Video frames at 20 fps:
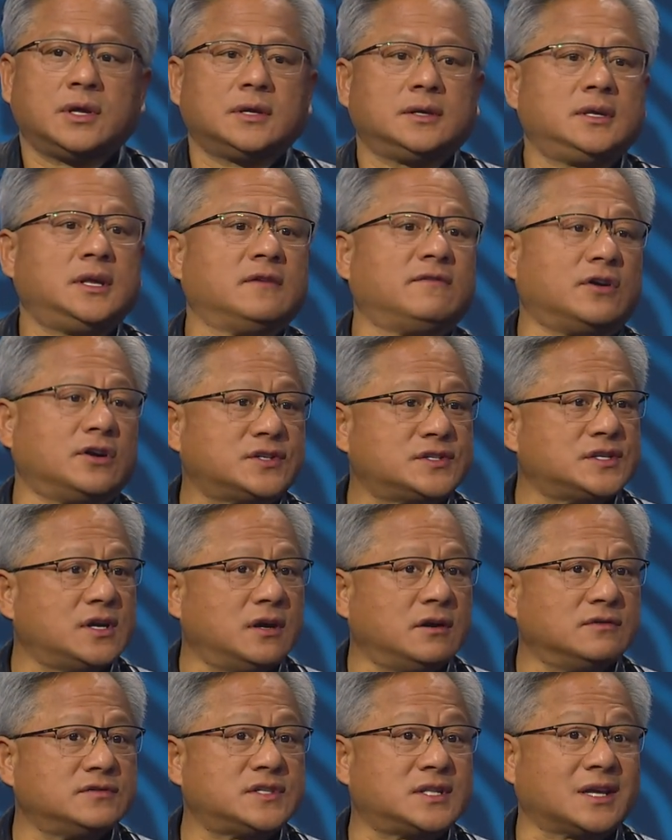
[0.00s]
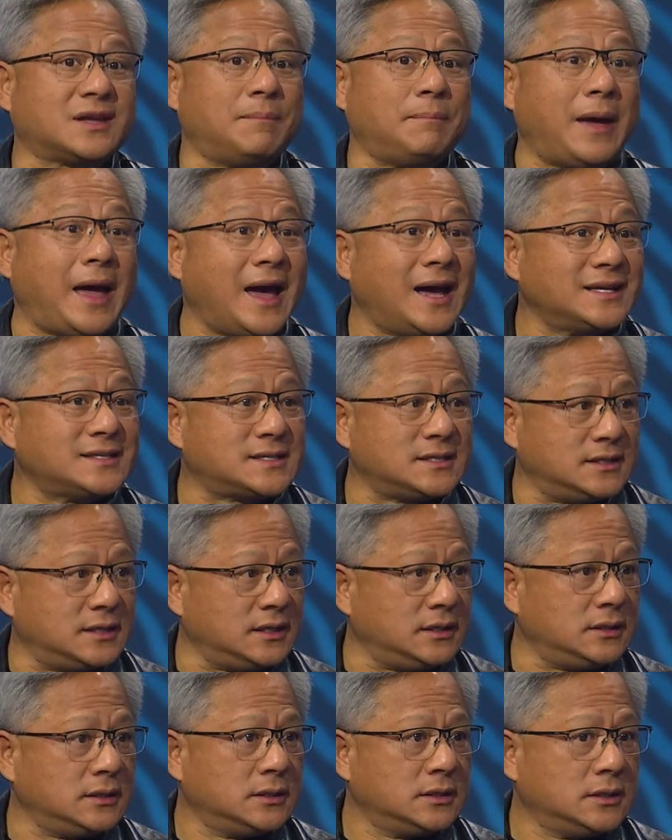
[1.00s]
give ourselves the
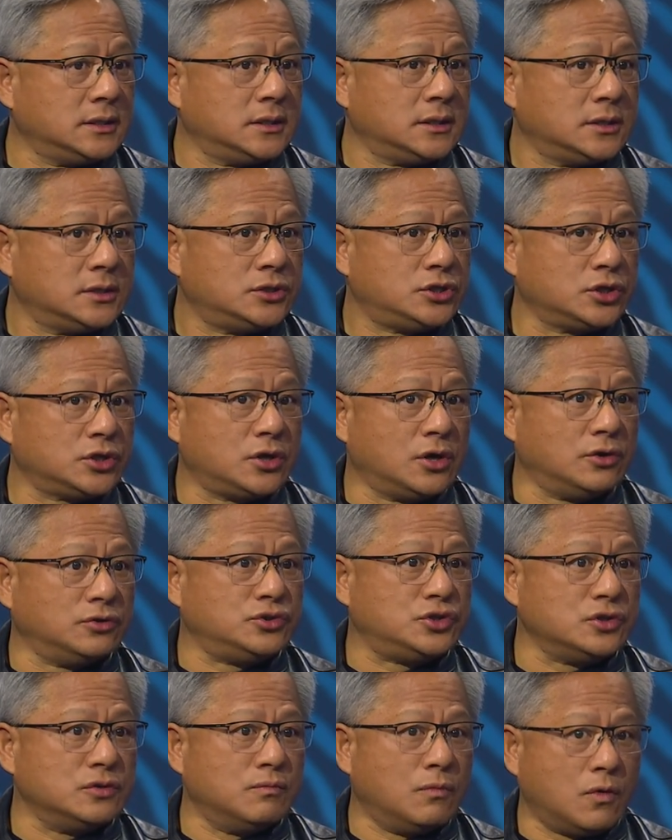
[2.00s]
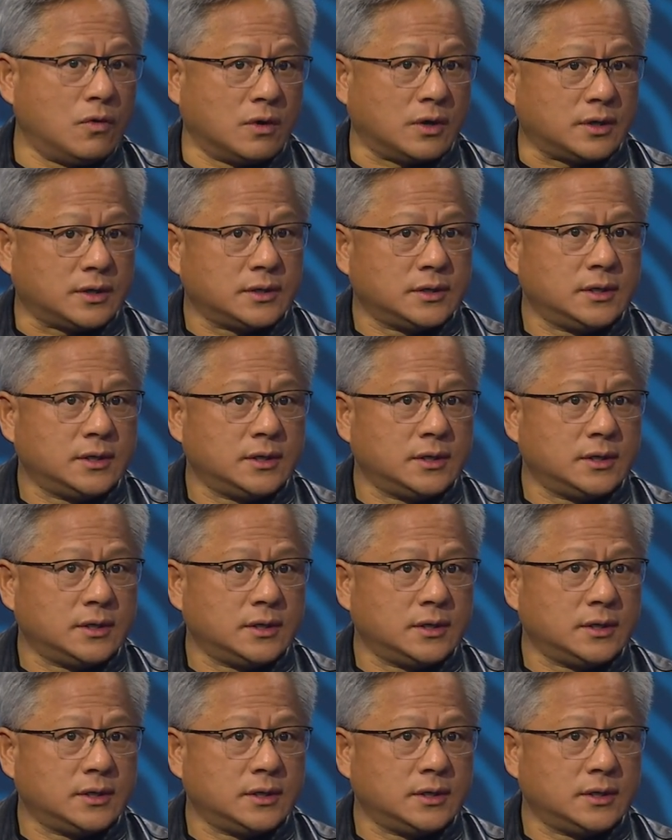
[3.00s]
capacity to go do more.